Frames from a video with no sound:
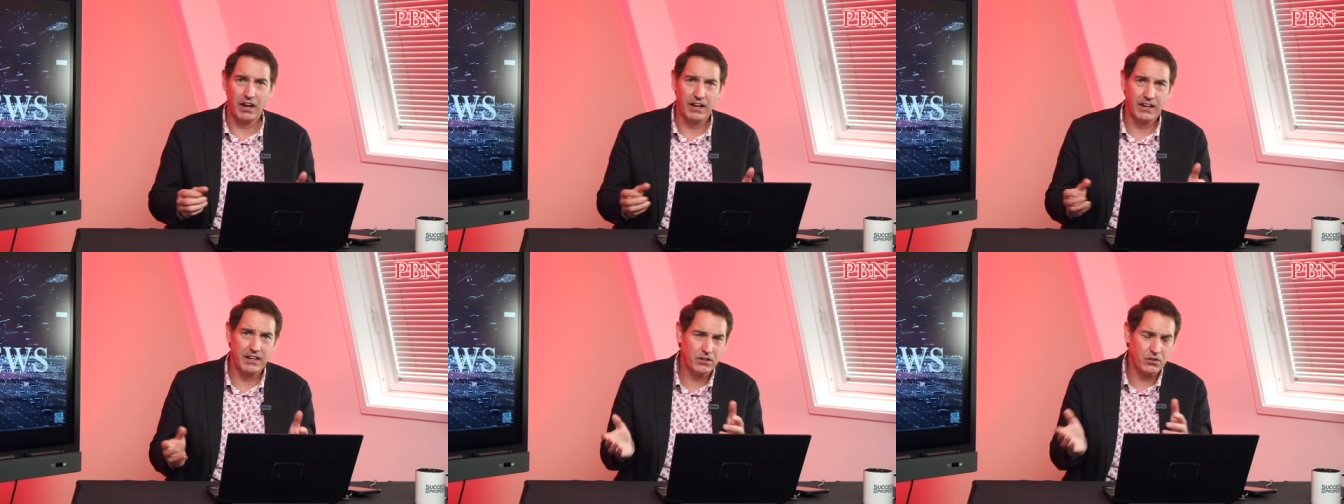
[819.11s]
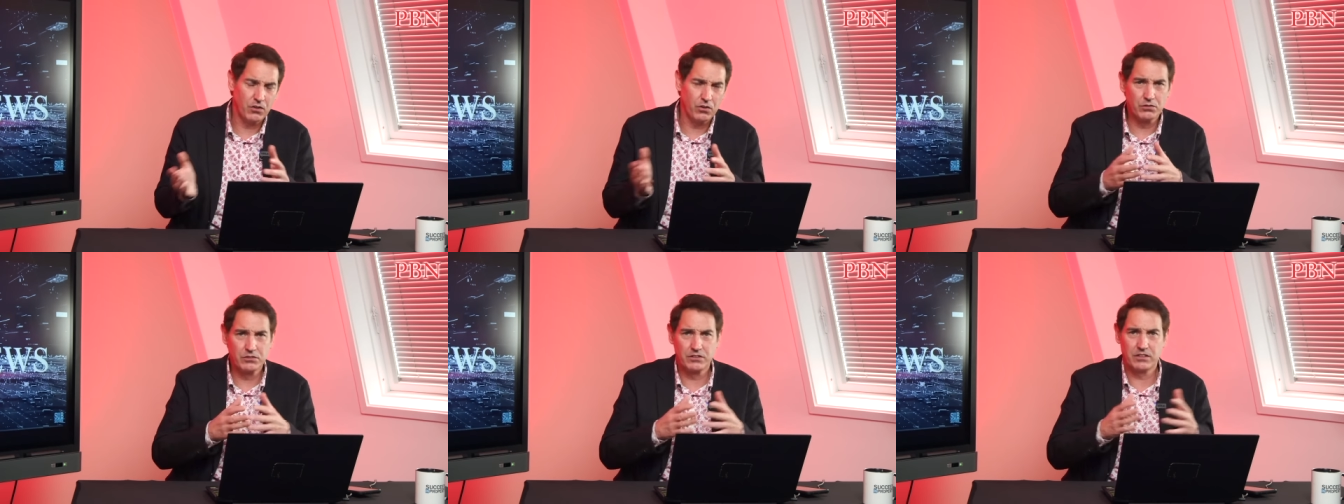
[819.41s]
It
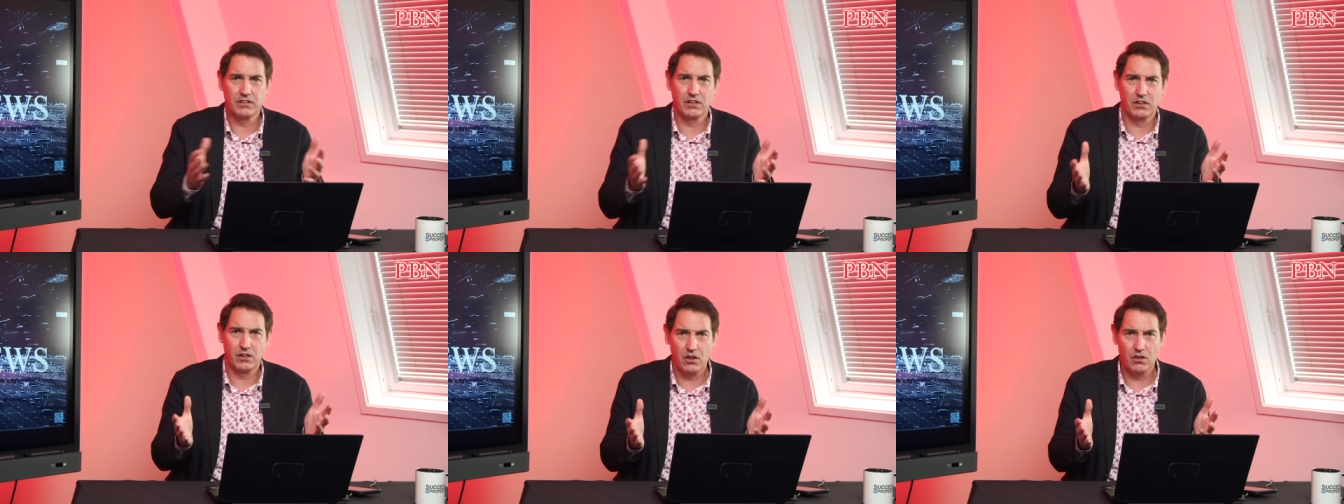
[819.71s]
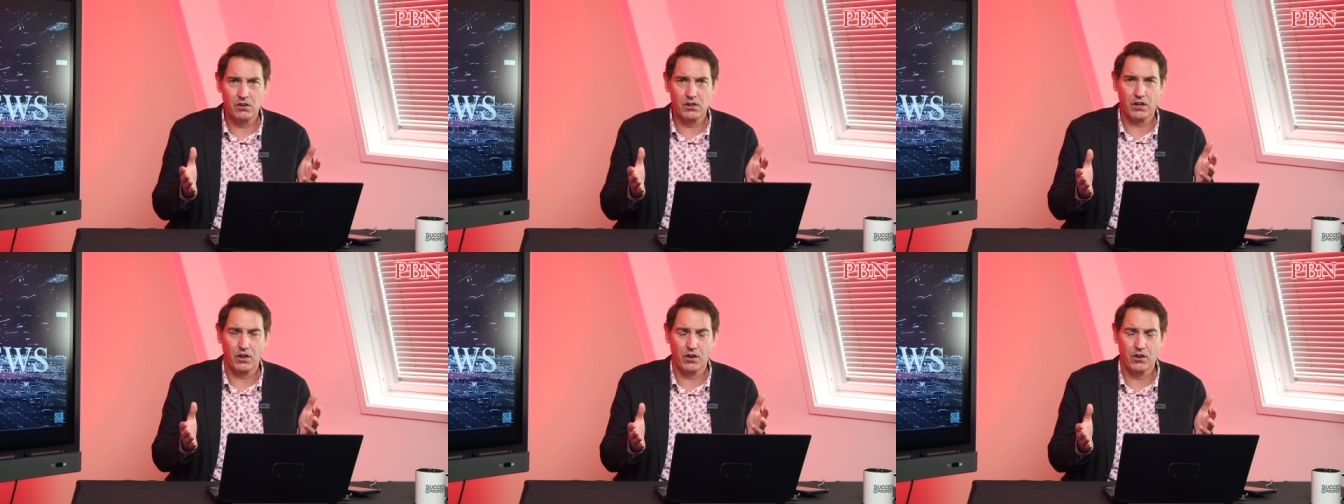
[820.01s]
causes a lot
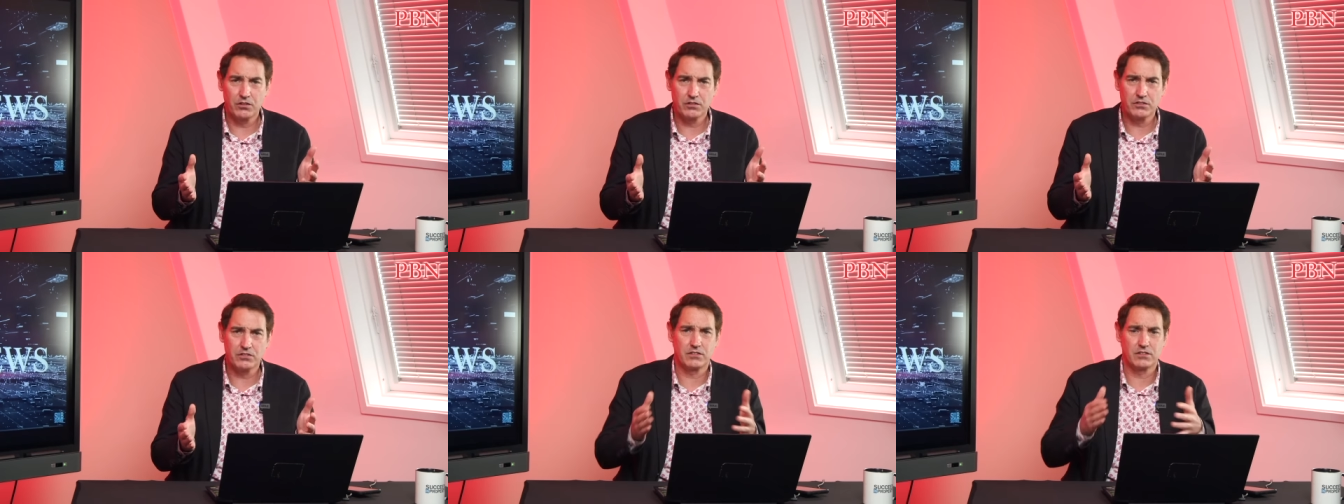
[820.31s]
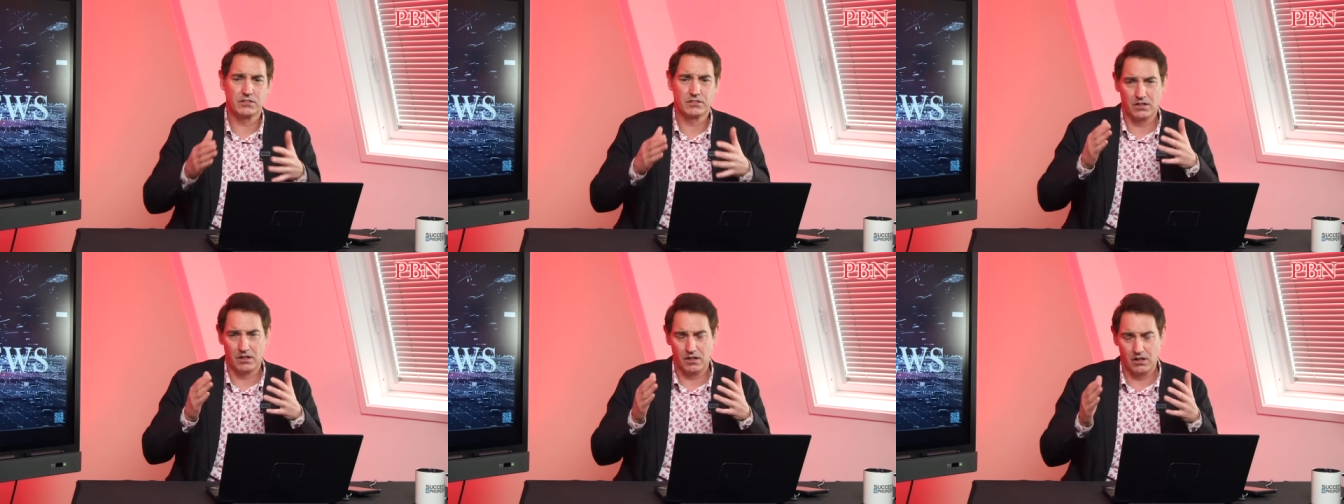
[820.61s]
of cost,
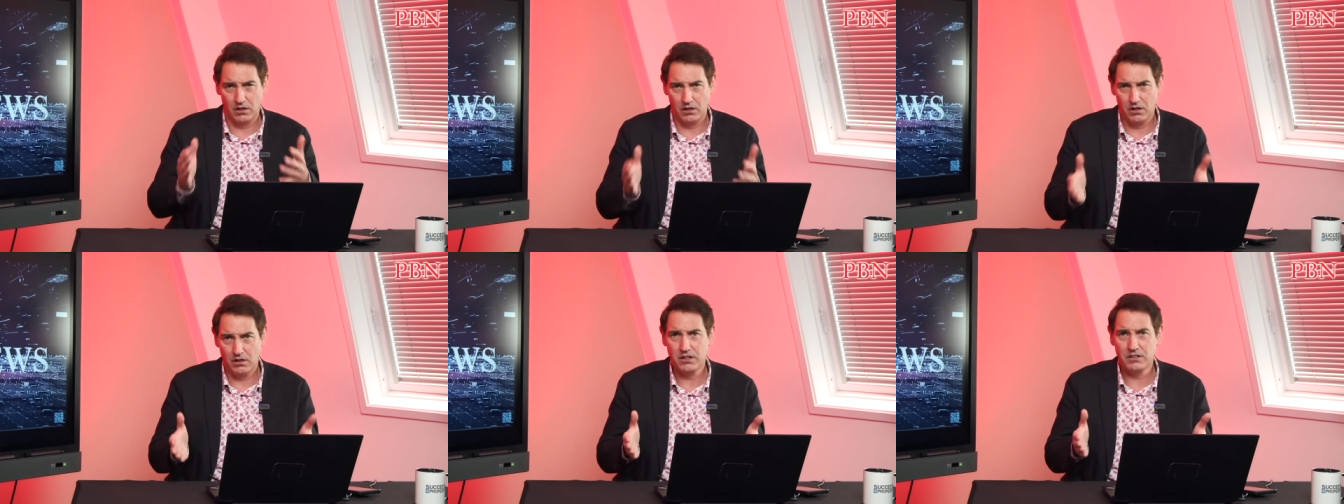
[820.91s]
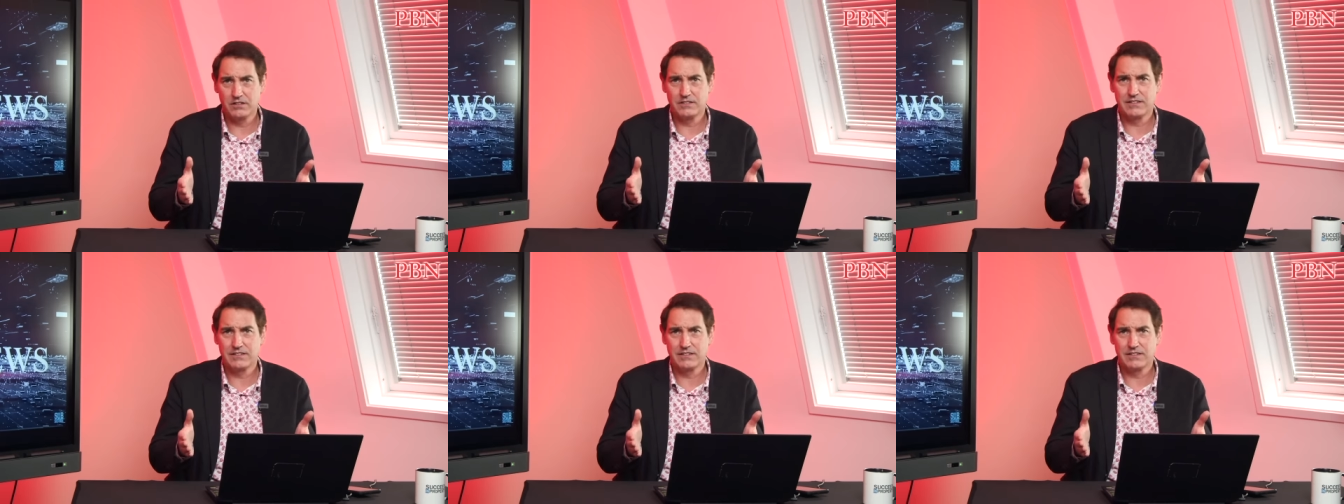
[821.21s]
a lot of